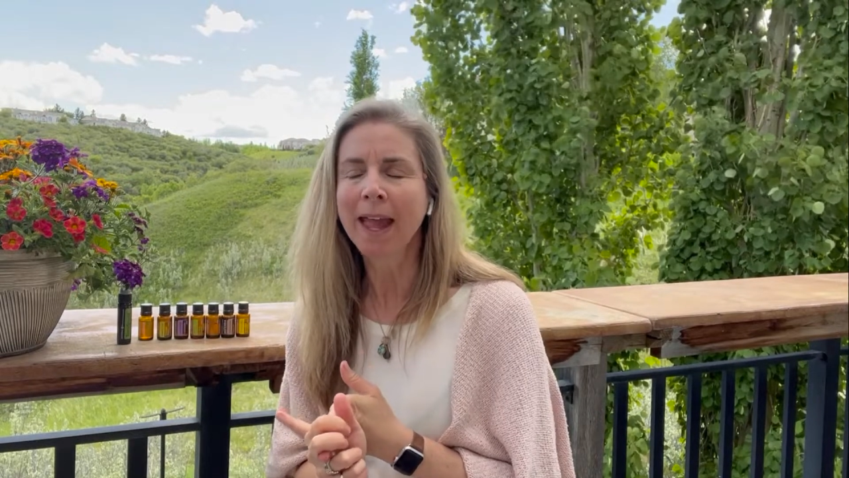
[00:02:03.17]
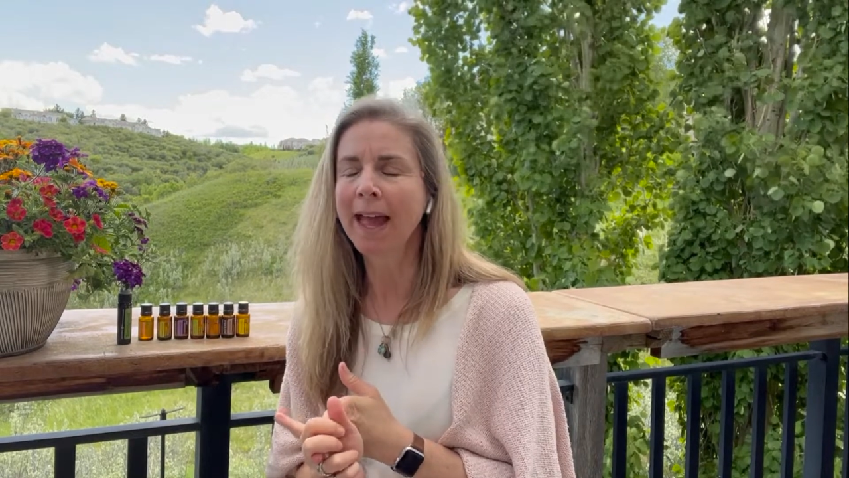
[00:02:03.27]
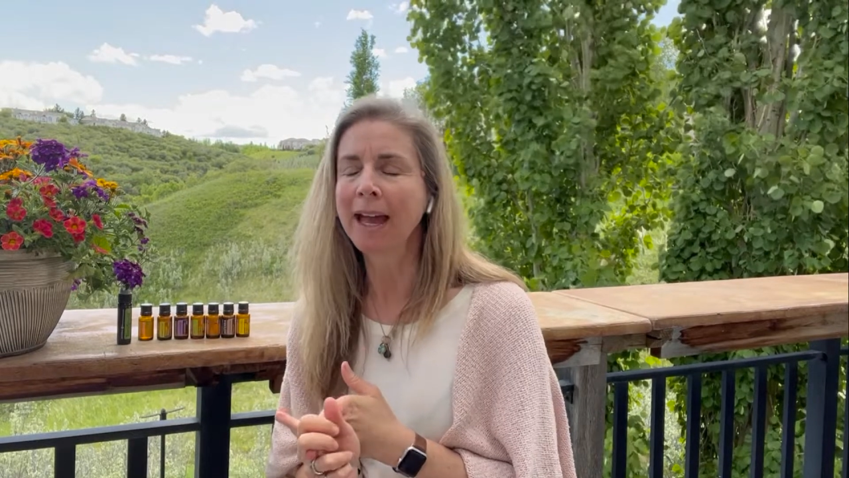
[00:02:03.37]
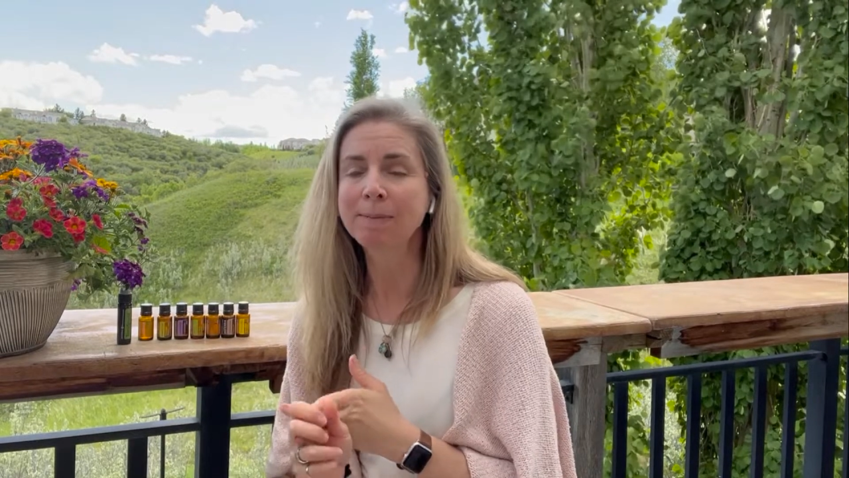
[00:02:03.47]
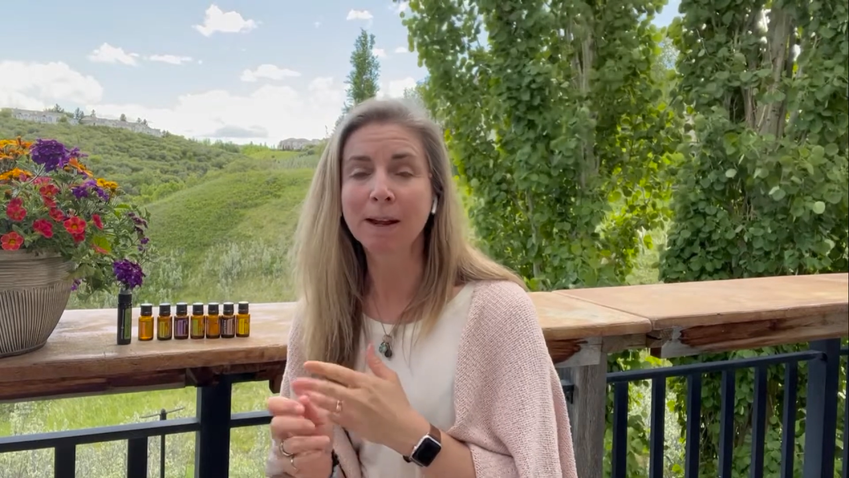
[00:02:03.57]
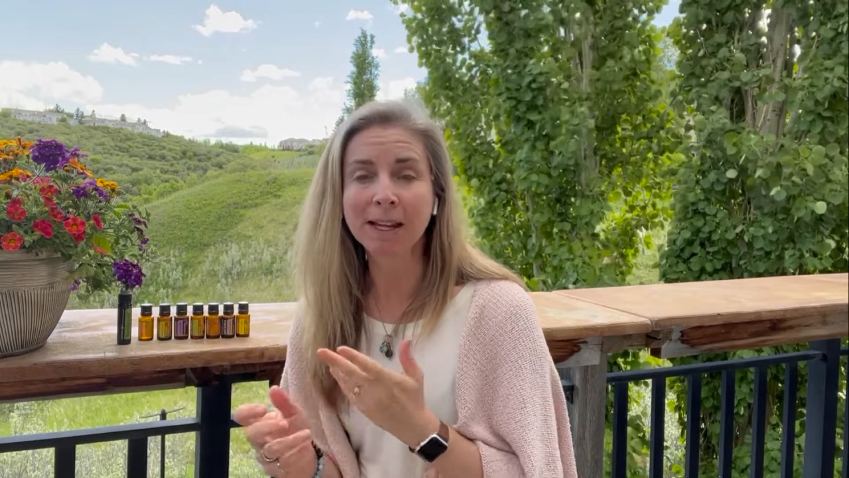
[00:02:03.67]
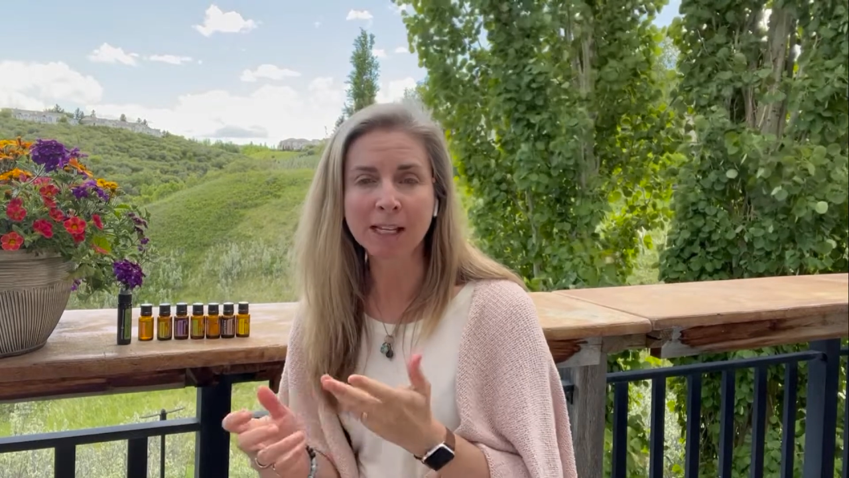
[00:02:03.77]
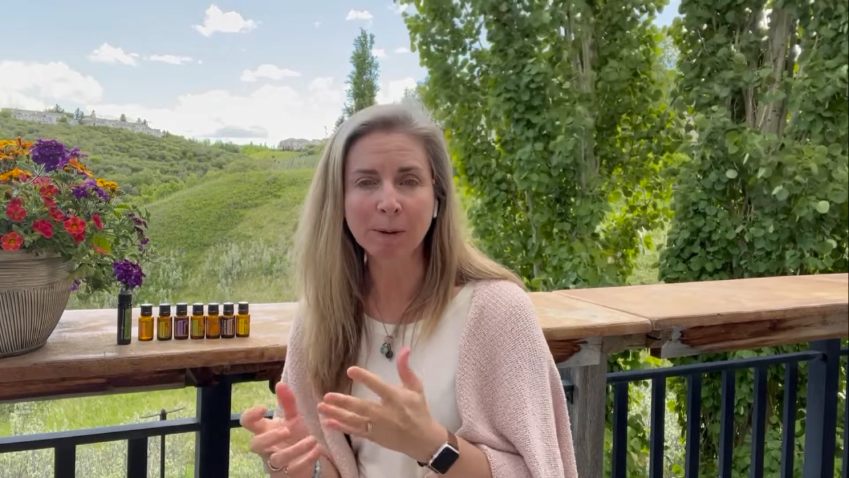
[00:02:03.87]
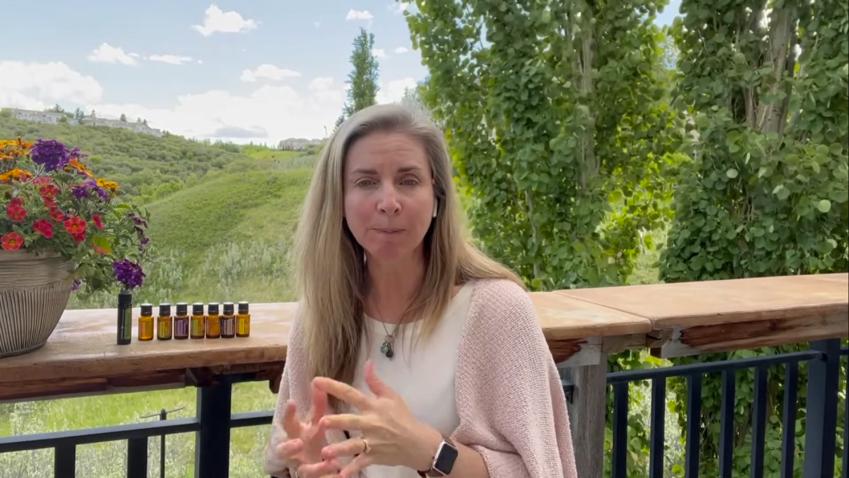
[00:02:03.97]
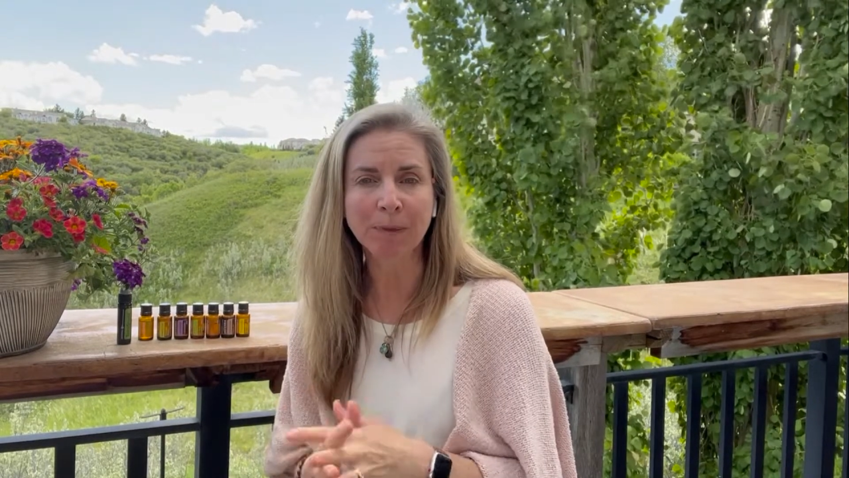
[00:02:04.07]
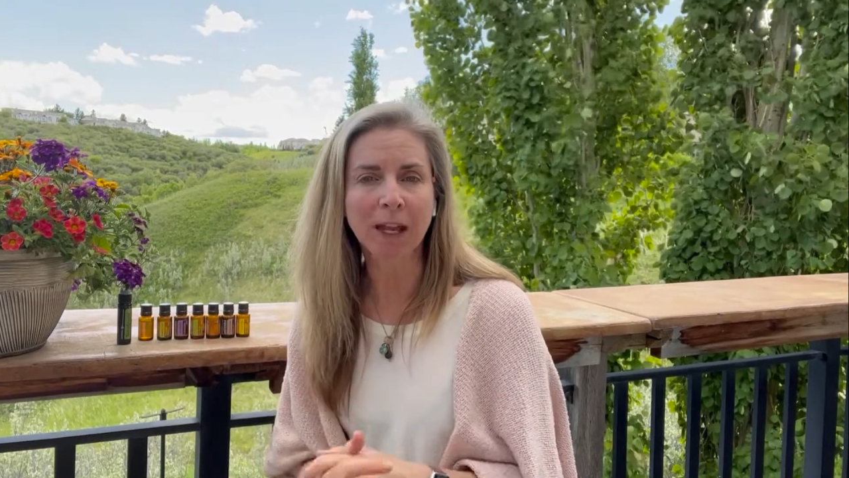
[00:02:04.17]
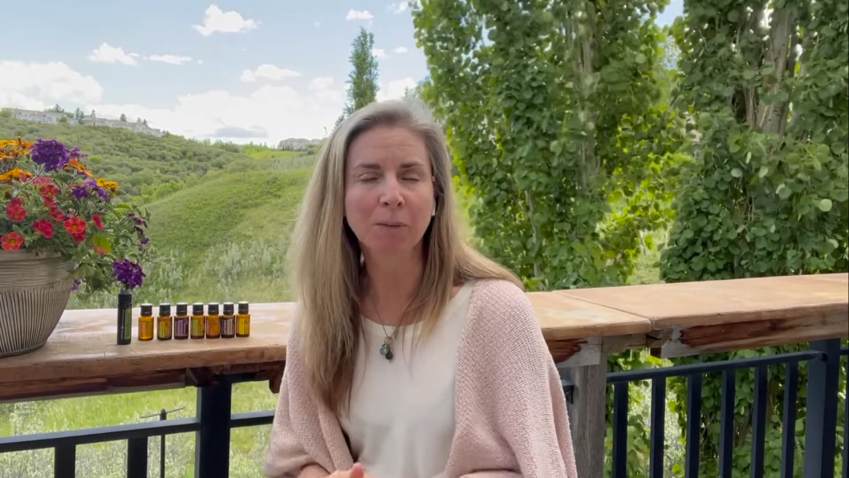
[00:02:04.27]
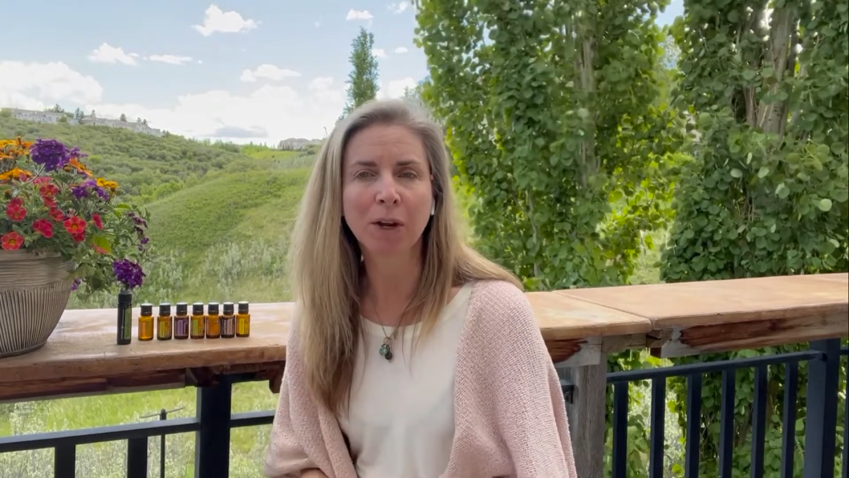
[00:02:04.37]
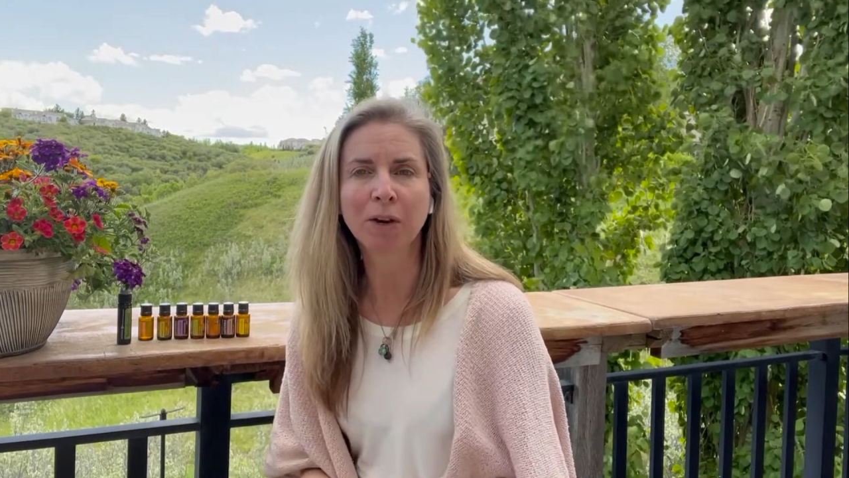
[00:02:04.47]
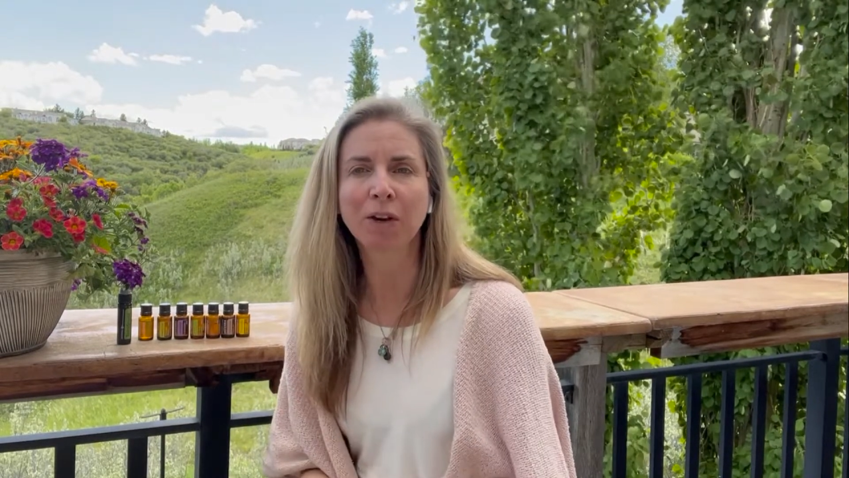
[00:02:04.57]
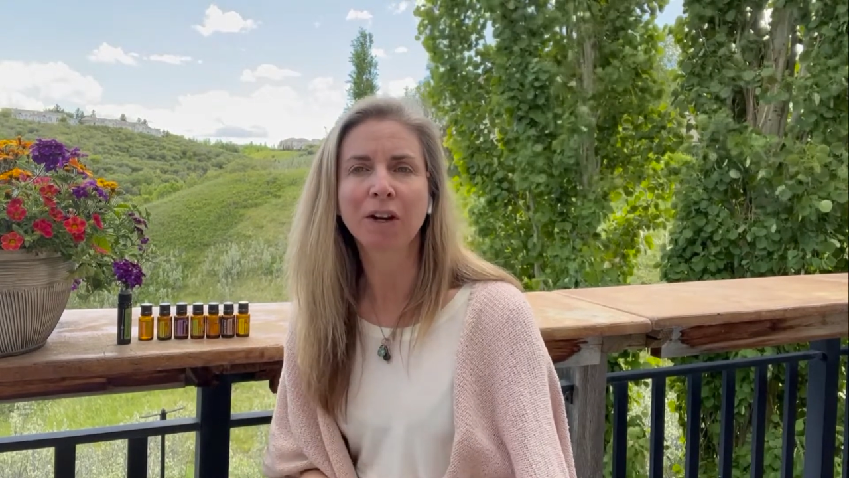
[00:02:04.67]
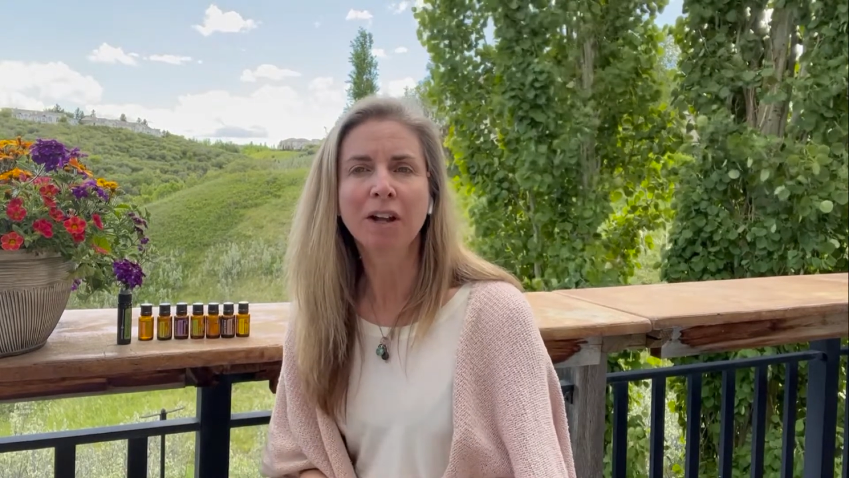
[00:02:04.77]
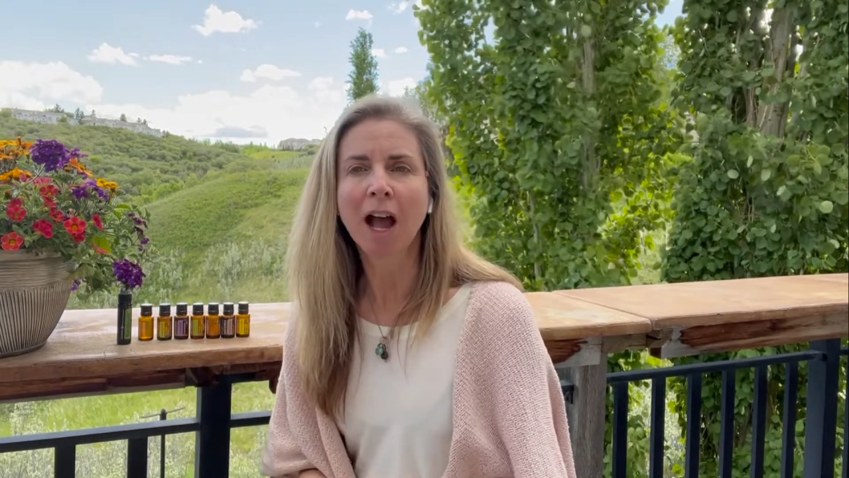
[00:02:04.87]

and my husband, and we were